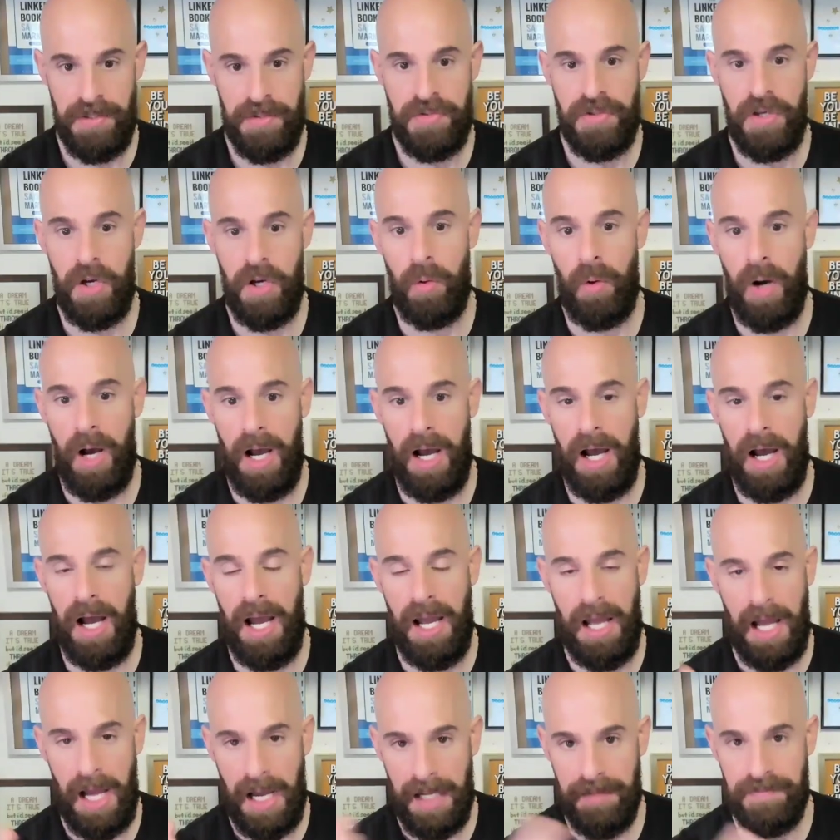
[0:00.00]
So
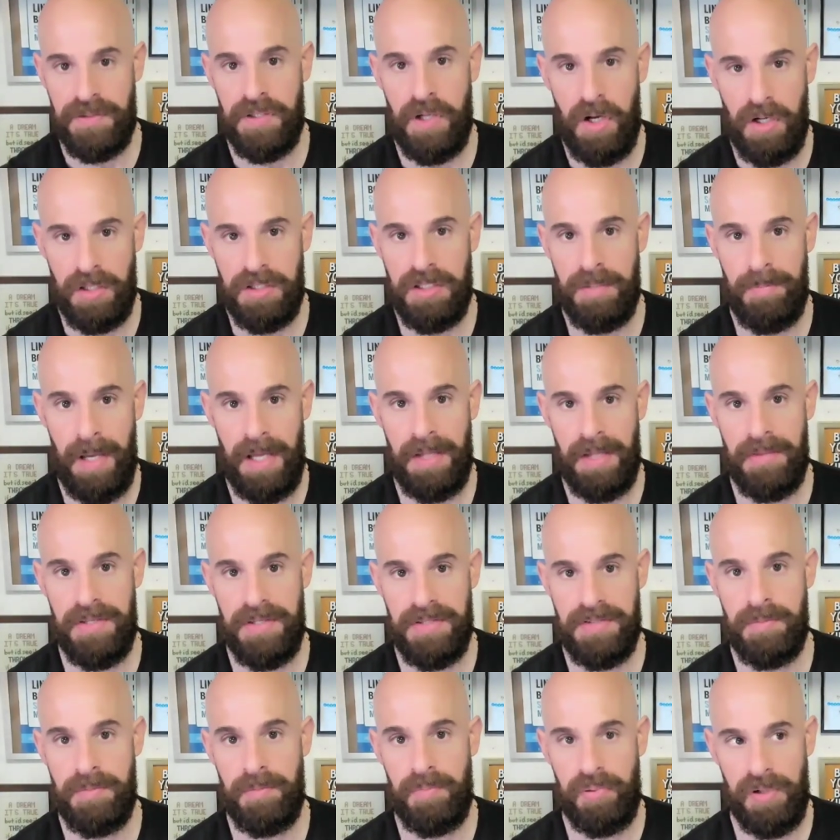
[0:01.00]
I've talked about
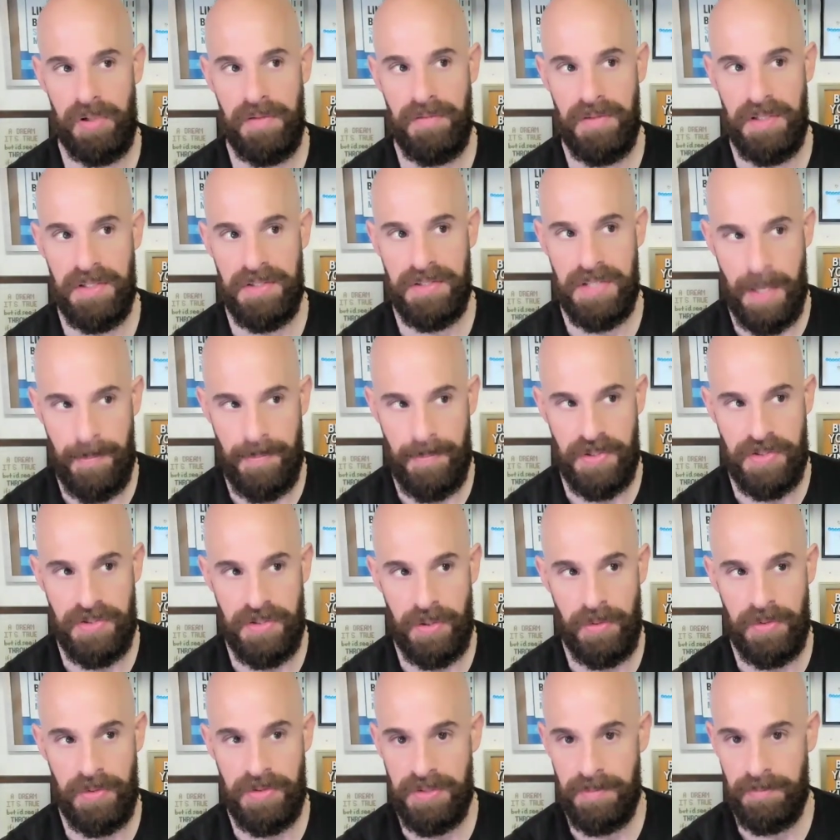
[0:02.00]
this in previous
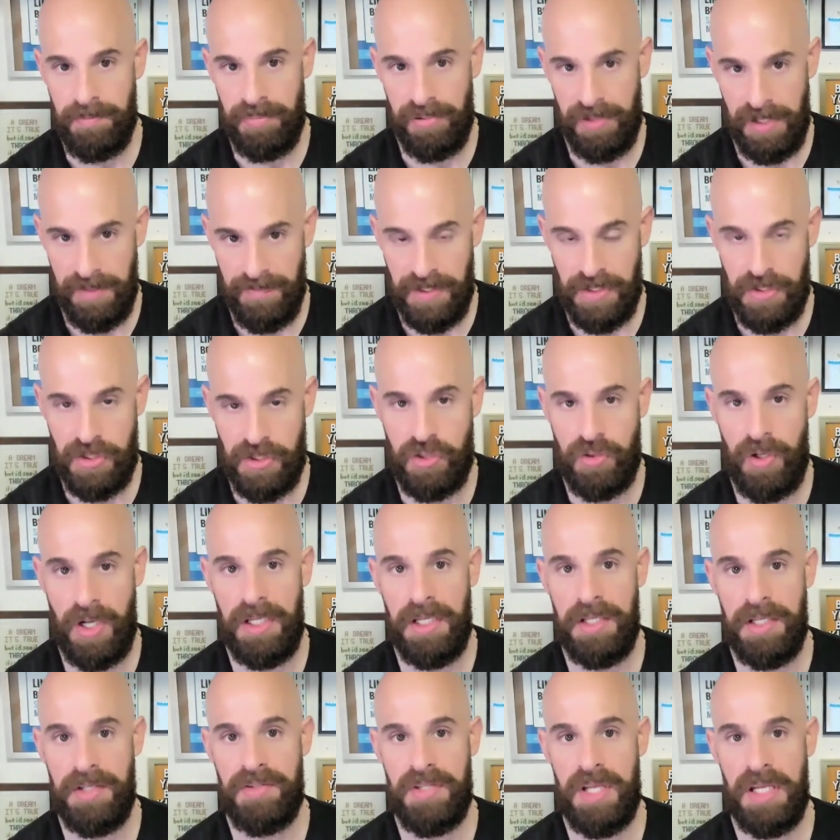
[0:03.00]
episodes and previous
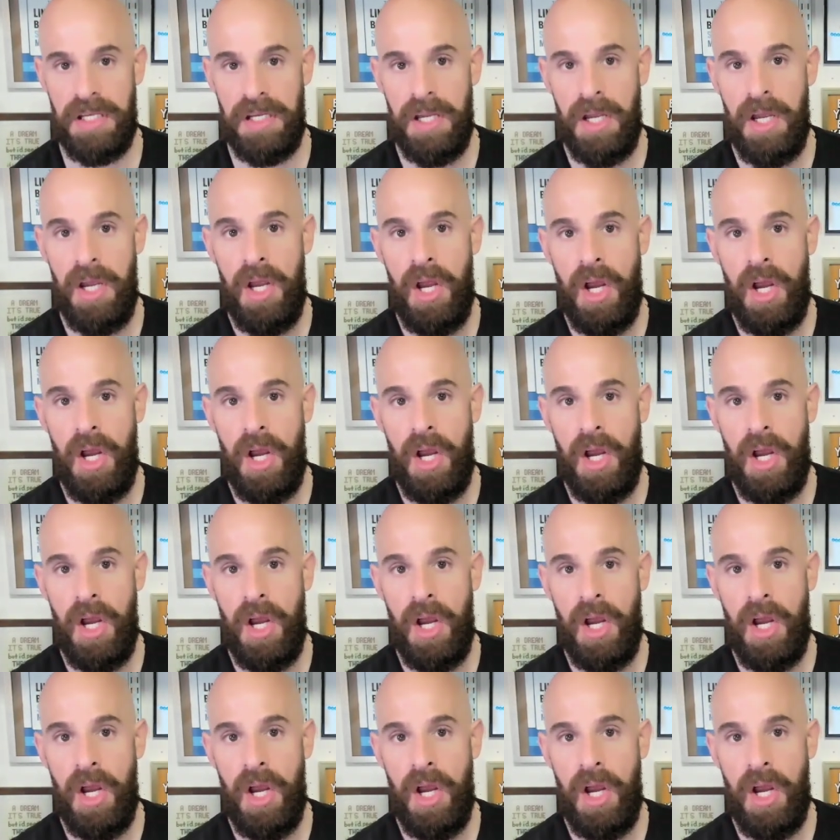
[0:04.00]
trainings that